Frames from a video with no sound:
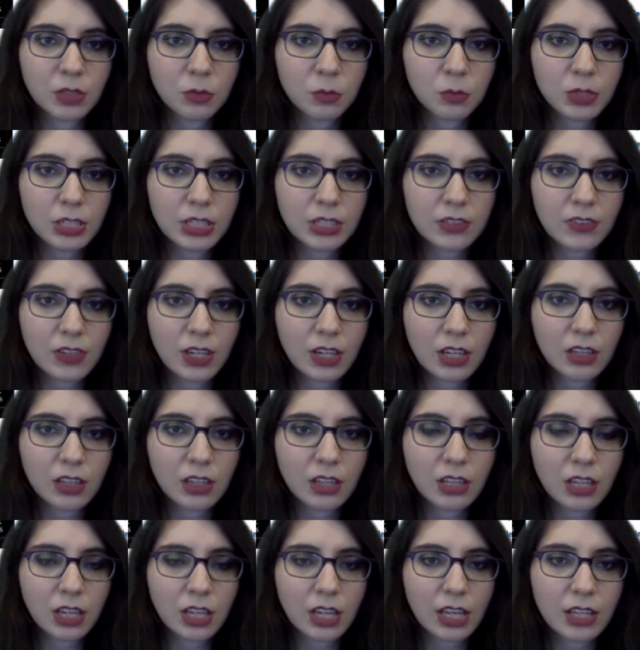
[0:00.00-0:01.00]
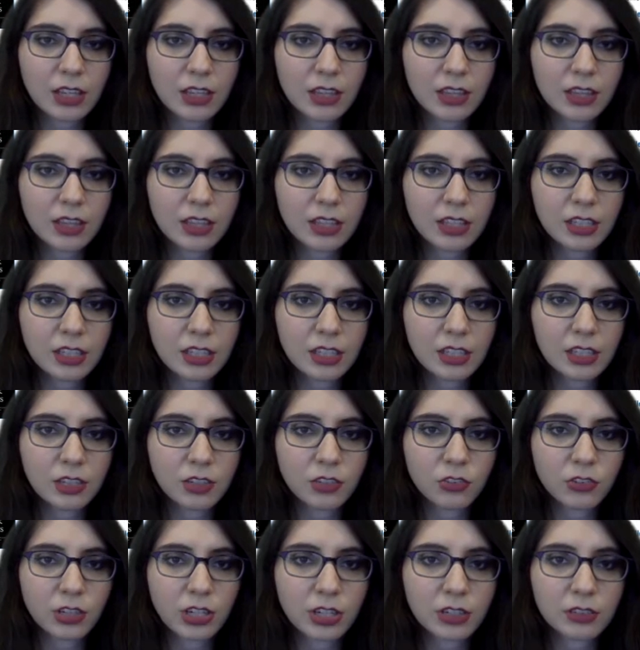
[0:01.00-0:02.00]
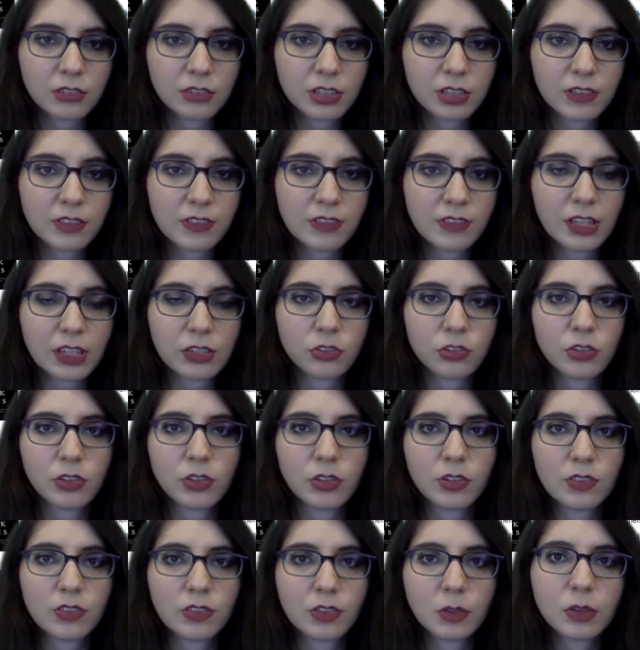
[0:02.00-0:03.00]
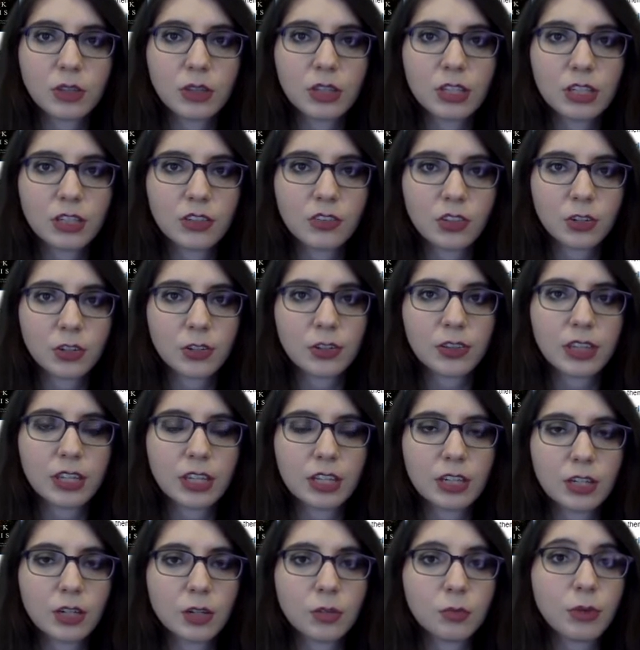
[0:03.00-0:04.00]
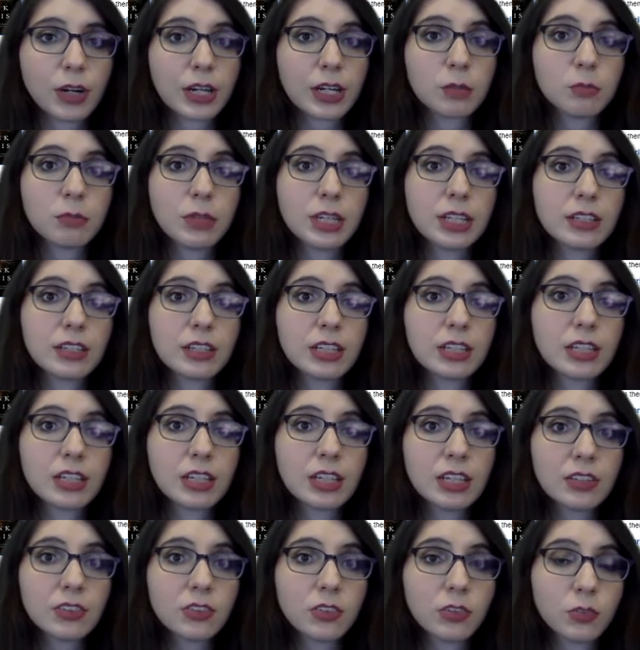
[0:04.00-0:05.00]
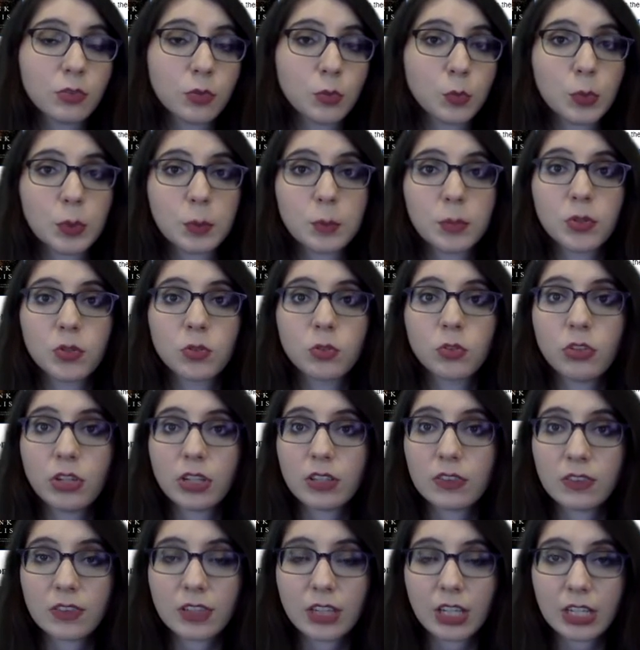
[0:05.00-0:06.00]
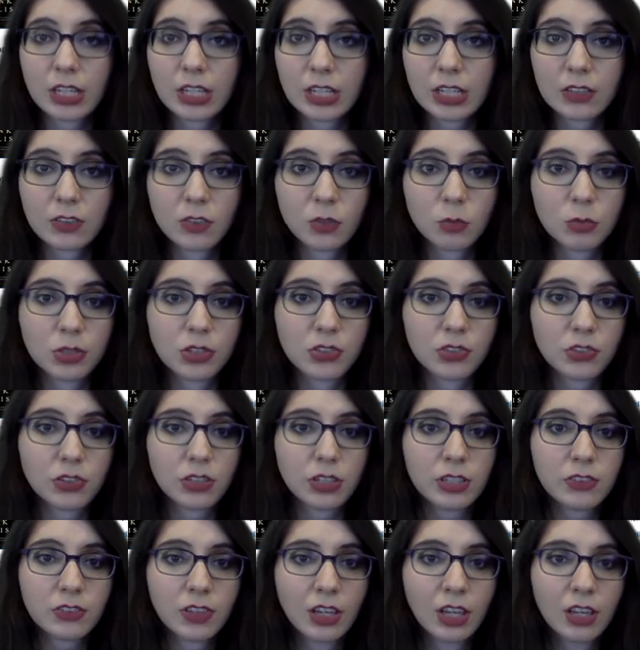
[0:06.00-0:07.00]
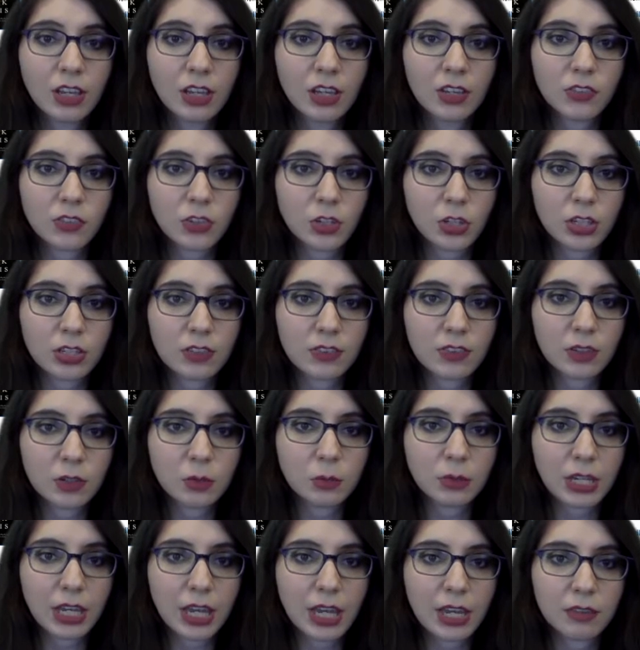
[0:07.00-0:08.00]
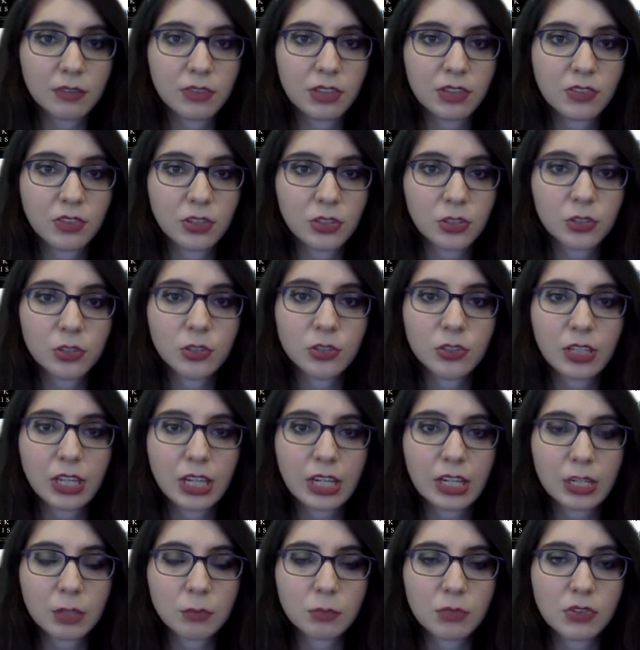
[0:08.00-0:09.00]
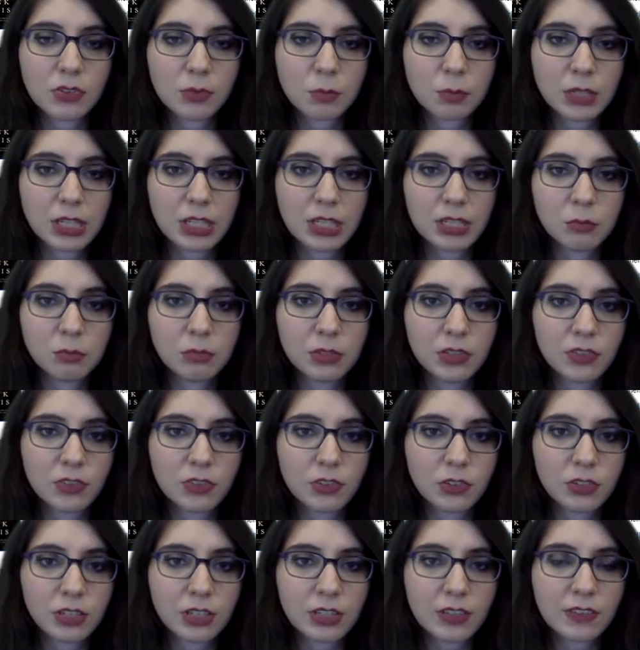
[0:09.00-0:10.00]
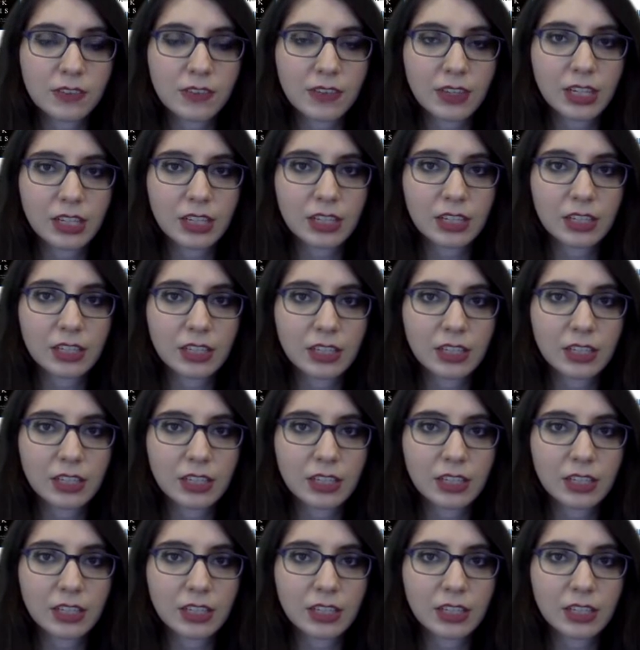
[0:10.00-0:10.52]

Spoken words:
we could take a look at the genre essentials. So these are the recommended lists for people just getting into mysteries. So you can see we have this article, Getting Up to Speed in Mysteries, that I can